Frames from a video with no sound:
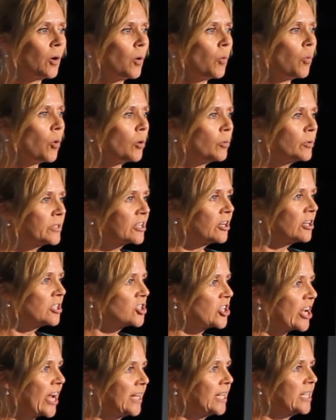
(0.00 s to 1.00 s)
What was our
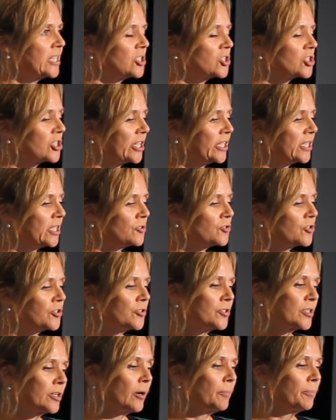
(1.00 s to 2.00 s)
challenge in
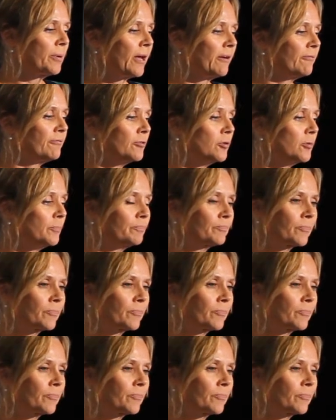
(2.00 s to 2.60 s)
introducing our platform?